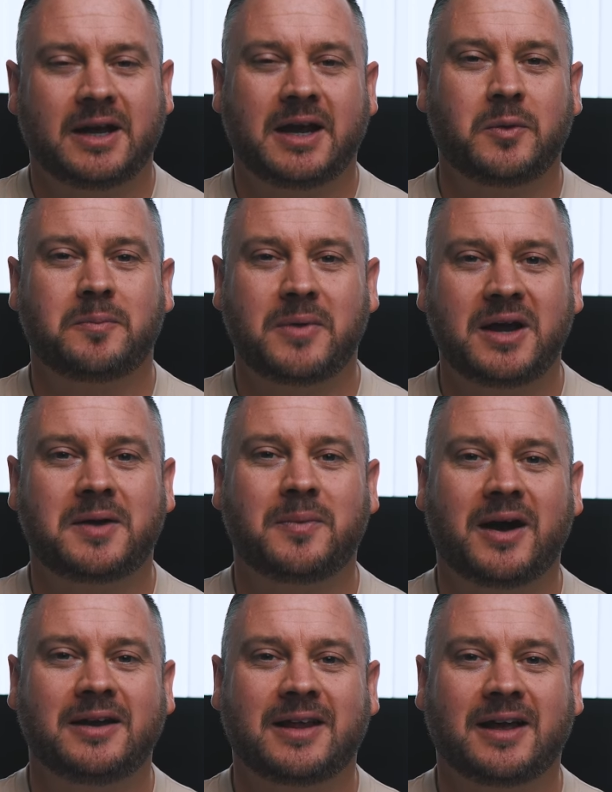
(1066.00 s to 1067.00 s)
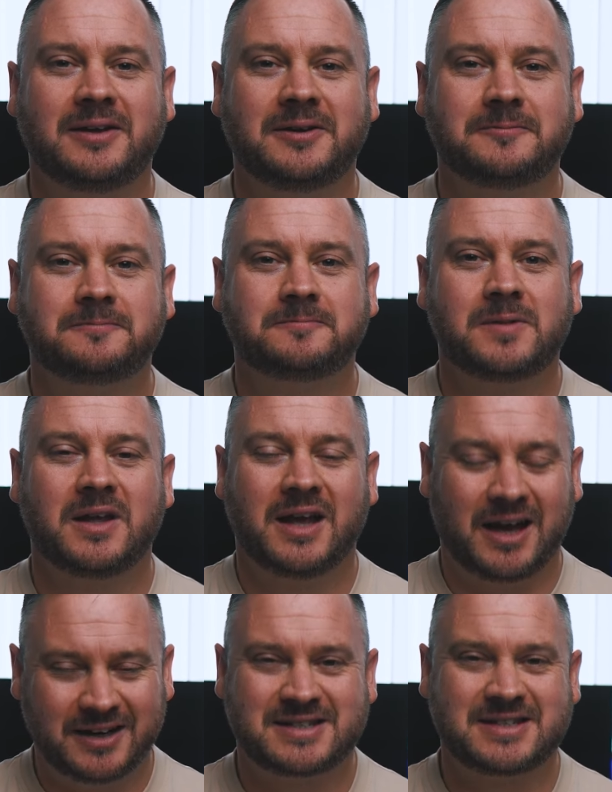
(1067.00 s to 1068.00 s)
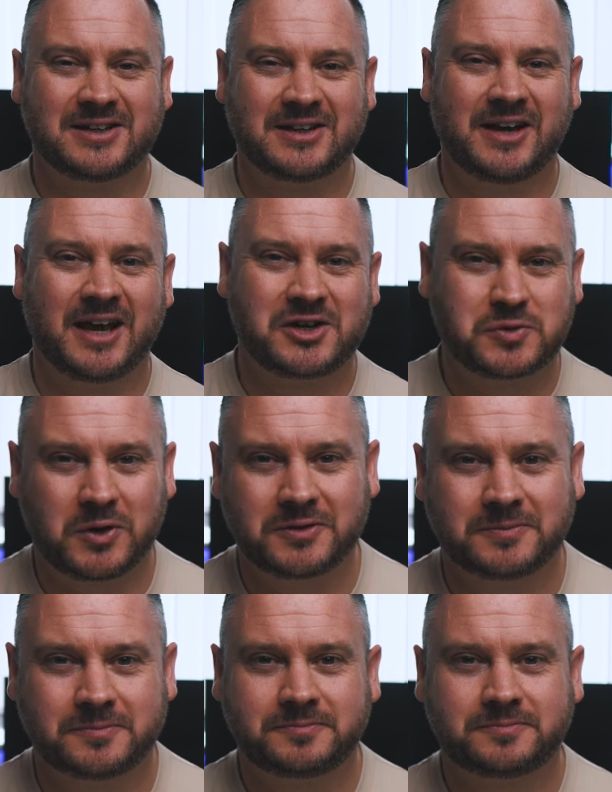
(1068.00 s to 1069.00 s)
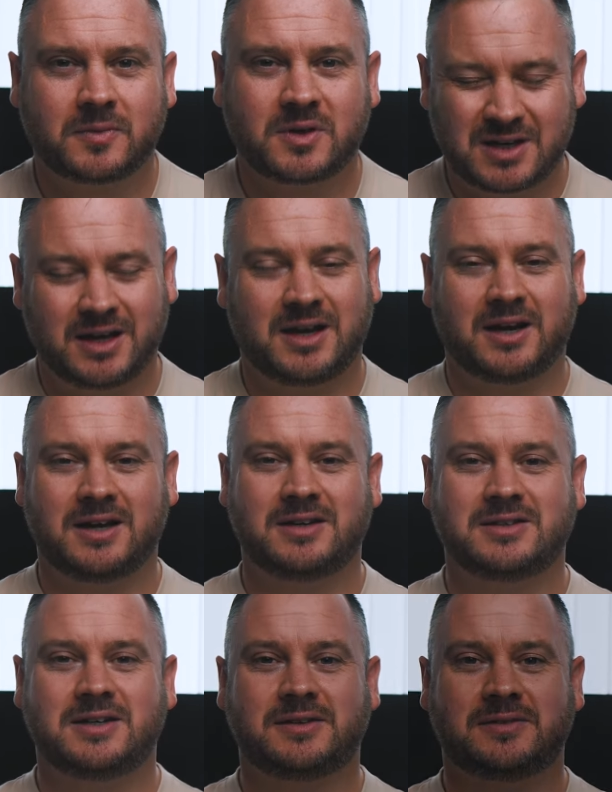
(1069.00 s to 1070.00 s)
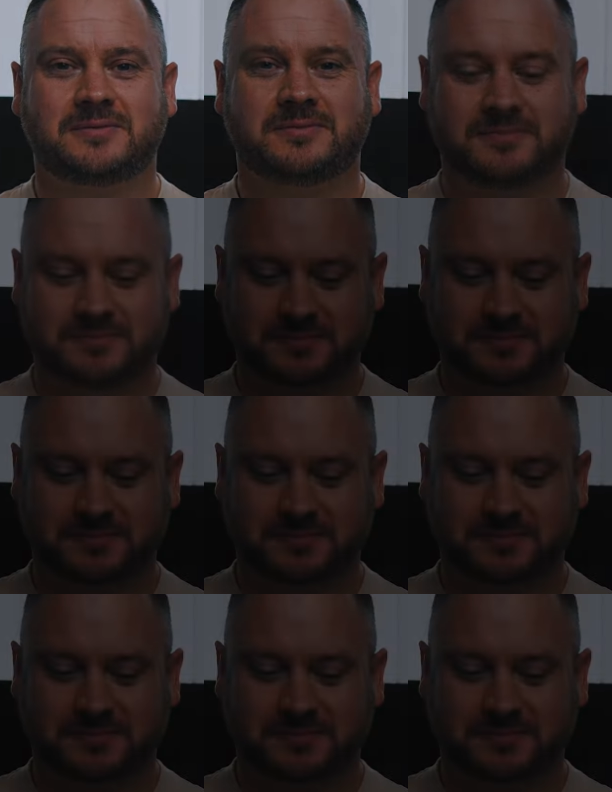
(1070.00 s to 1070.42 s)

it would make my day. And until the next one, take it easy.